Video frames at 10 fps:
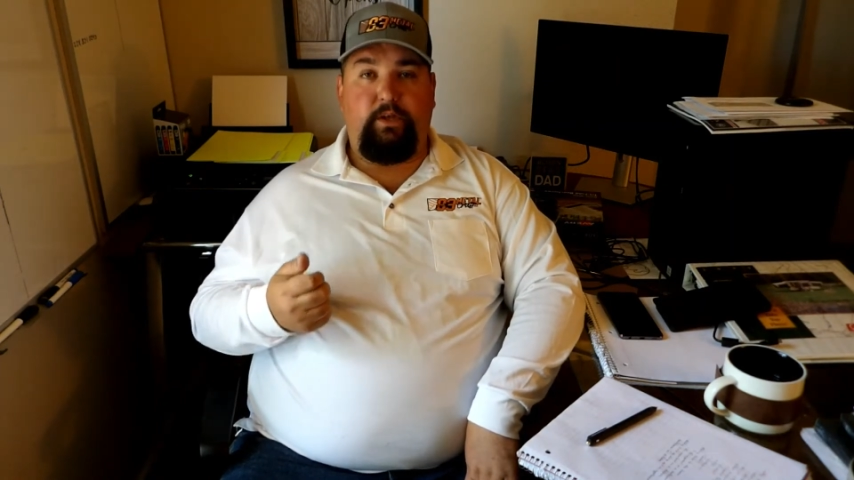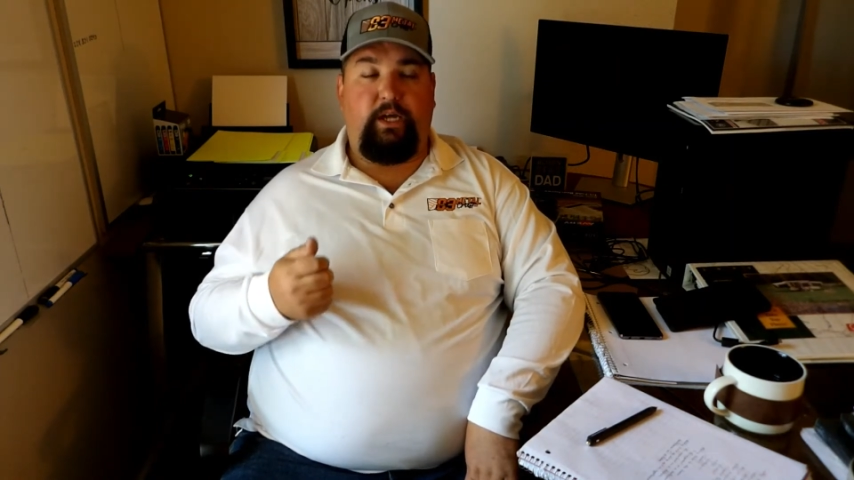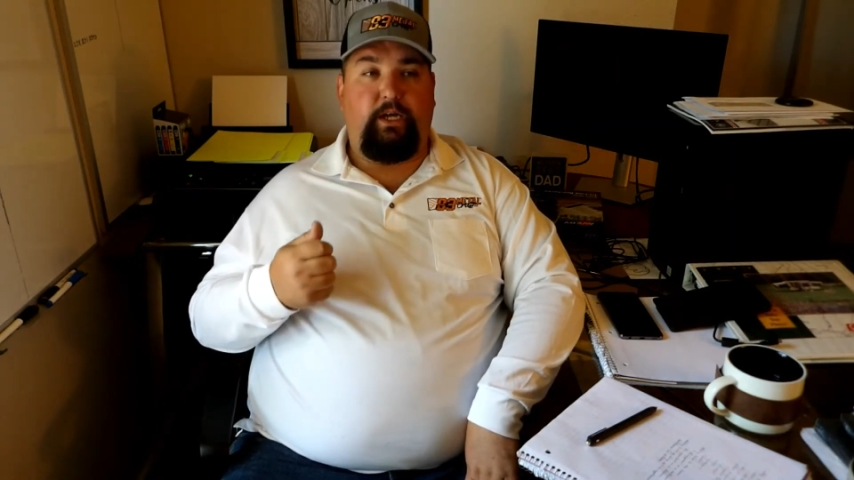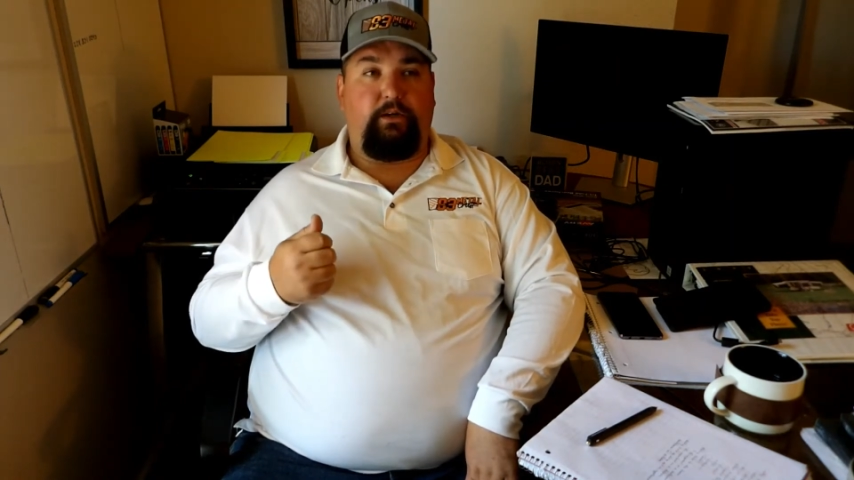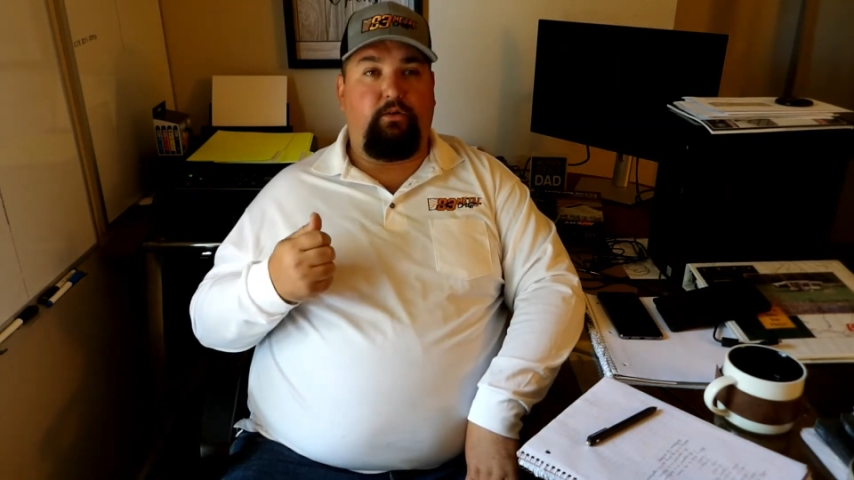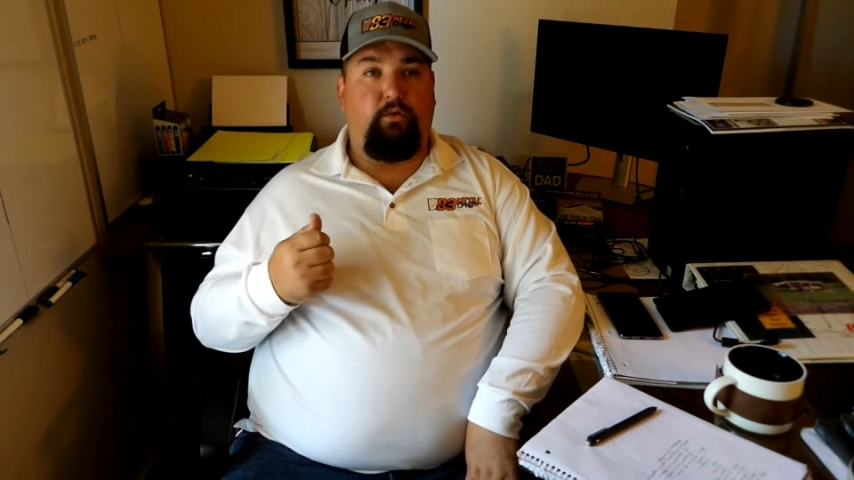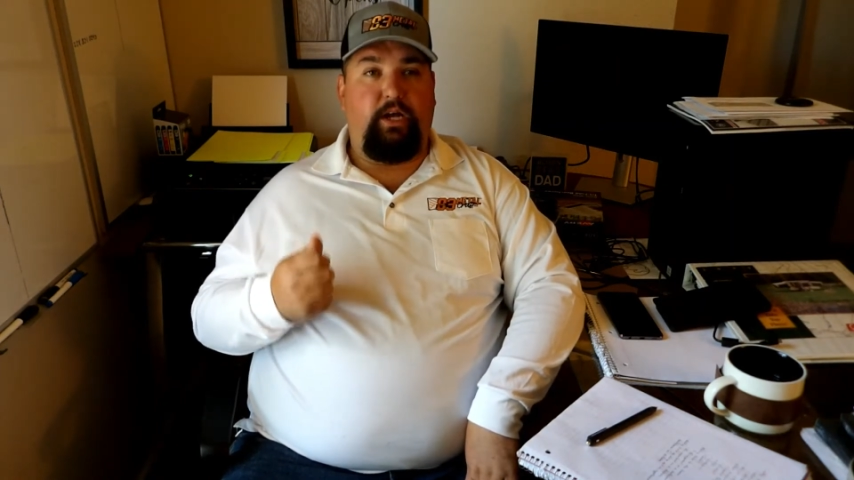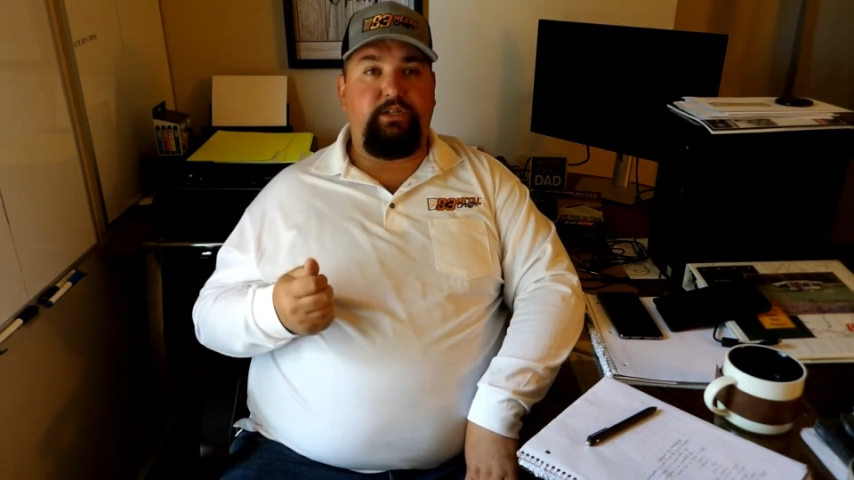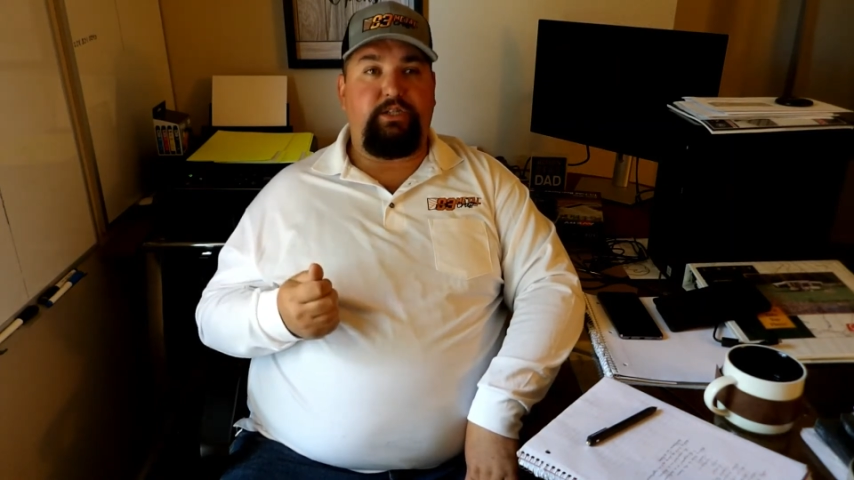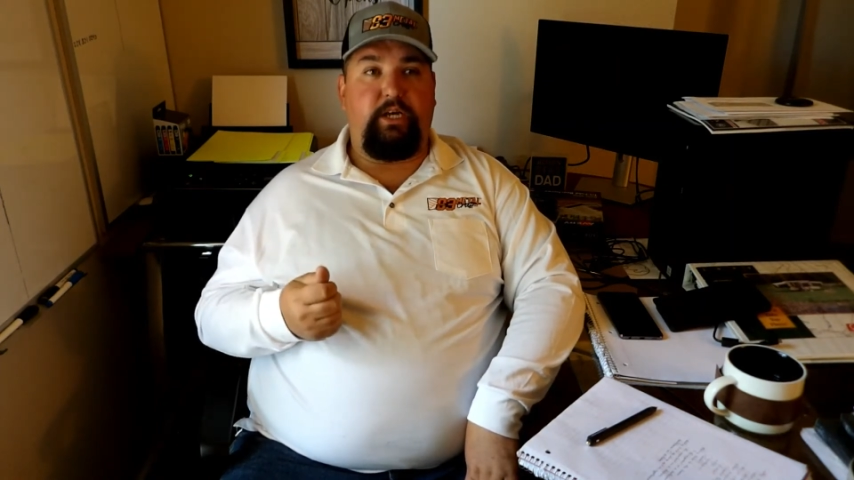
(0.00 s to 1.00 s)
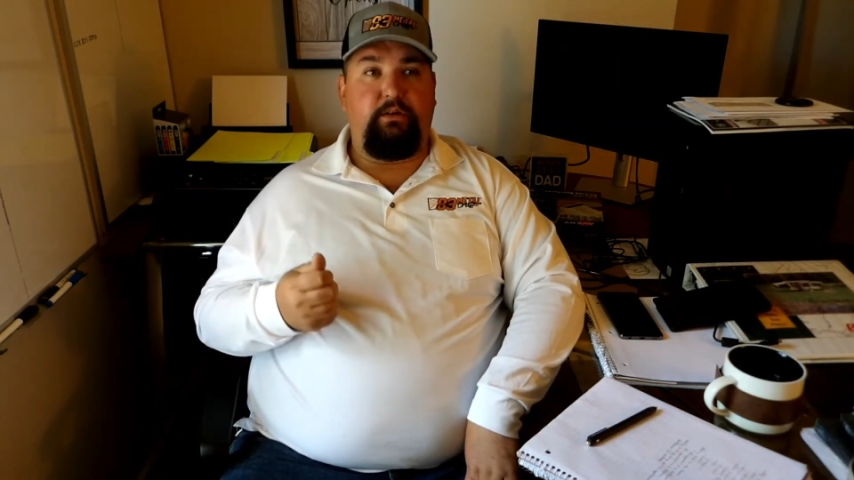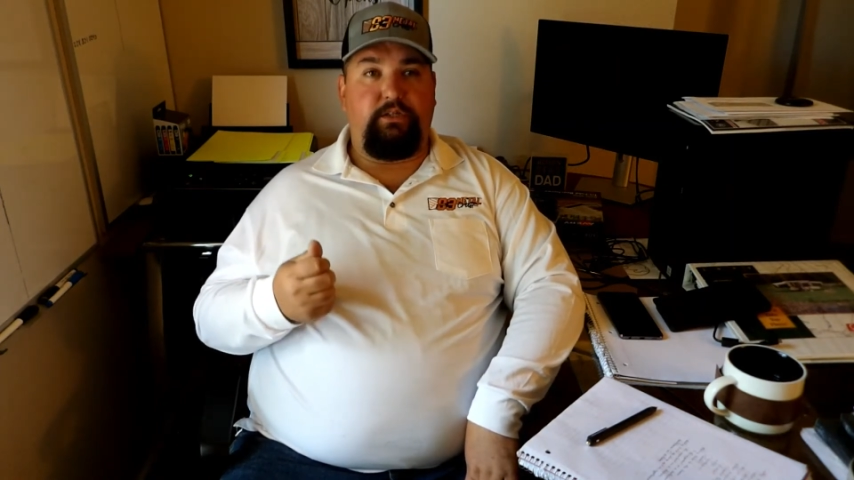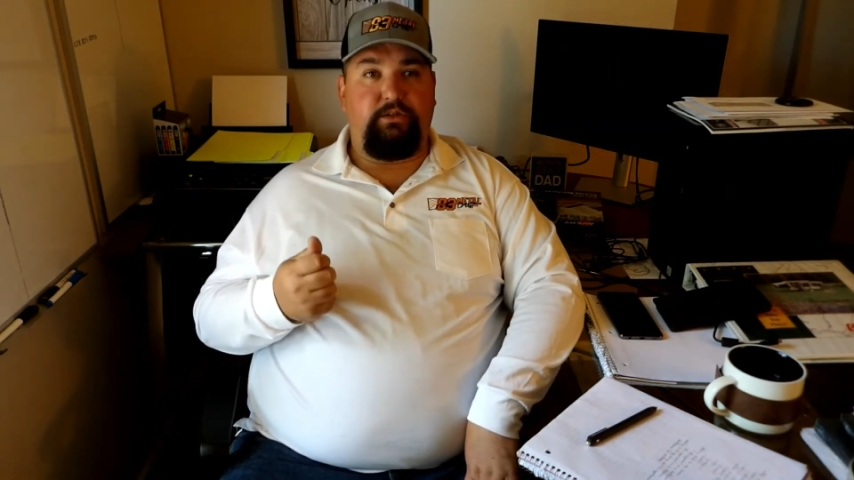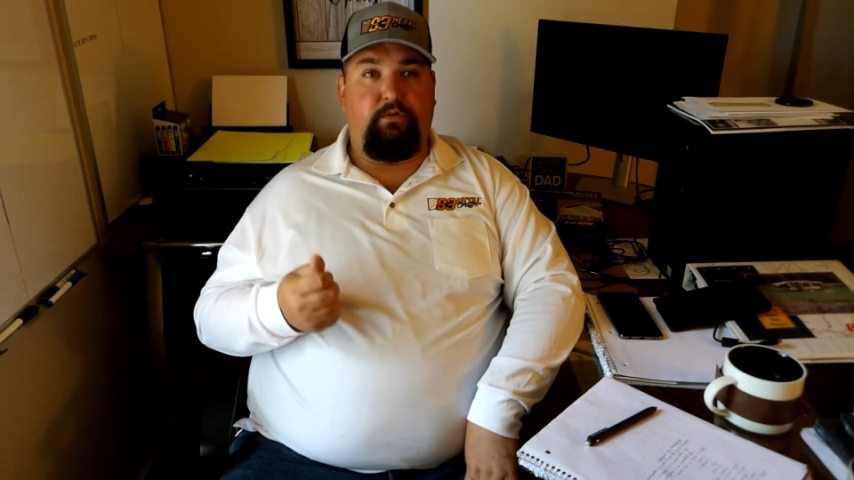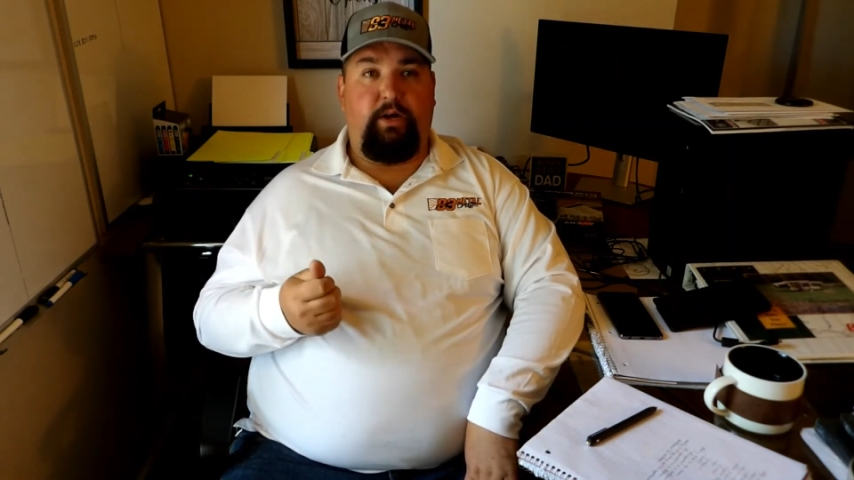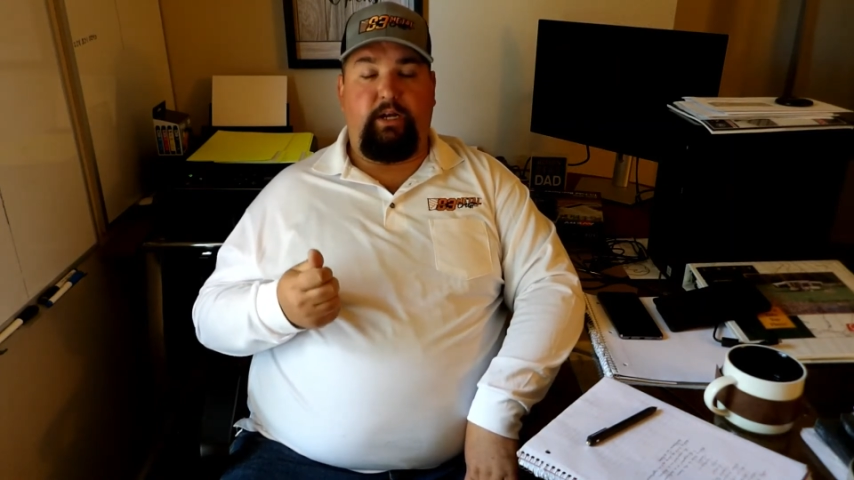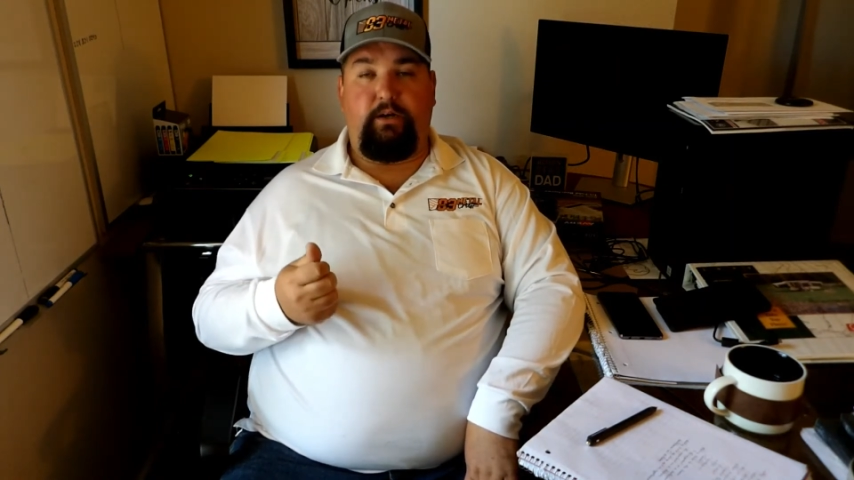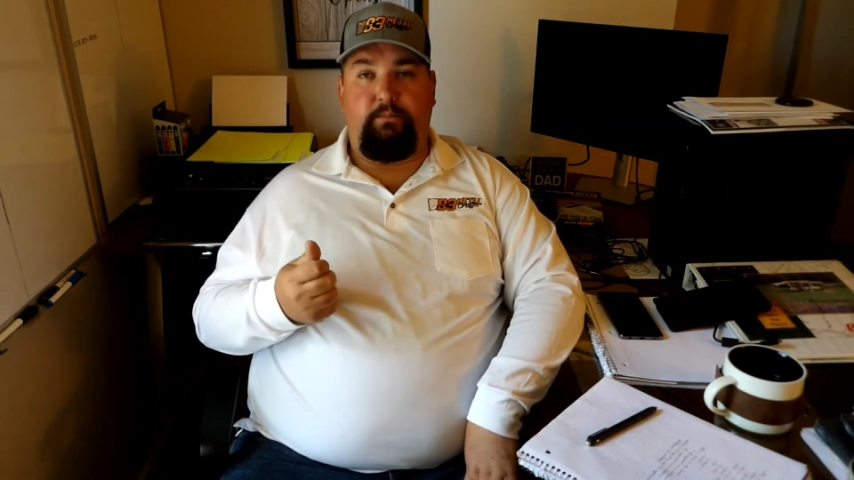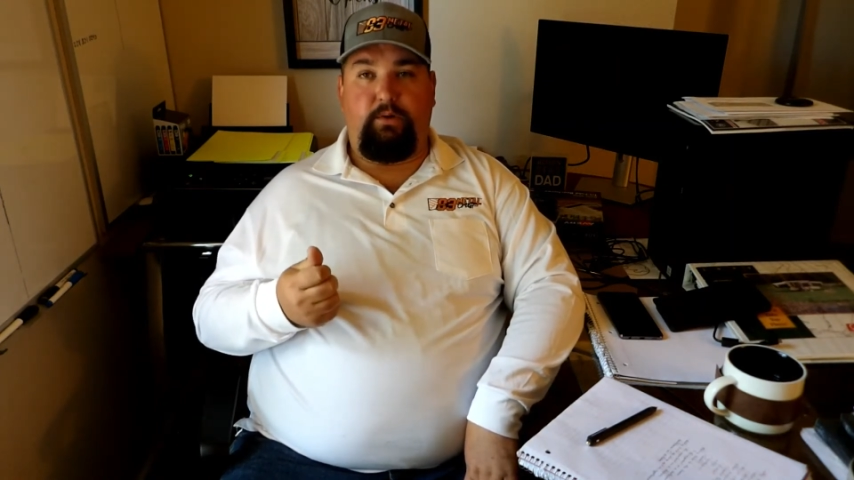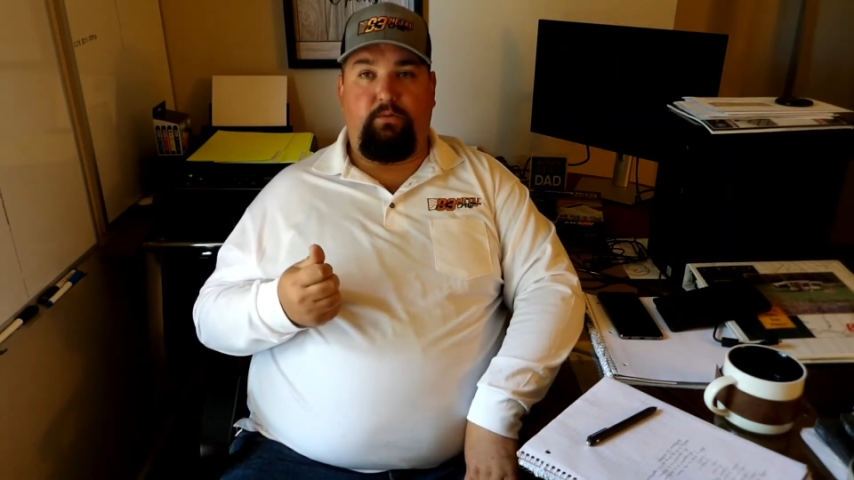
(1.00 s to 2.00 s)
and grayscale is great,
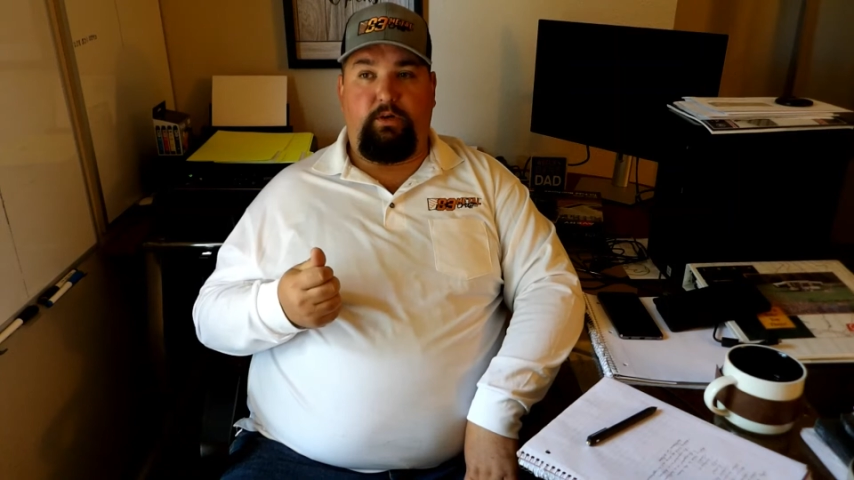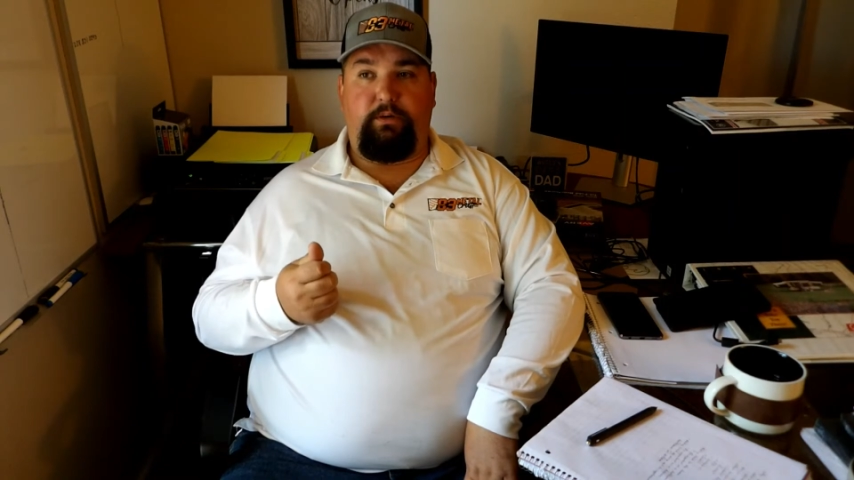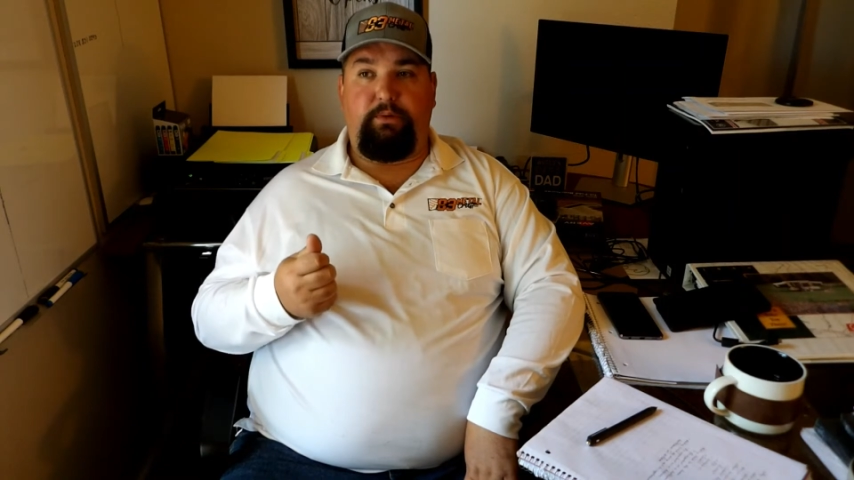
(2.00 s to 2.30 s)
number one,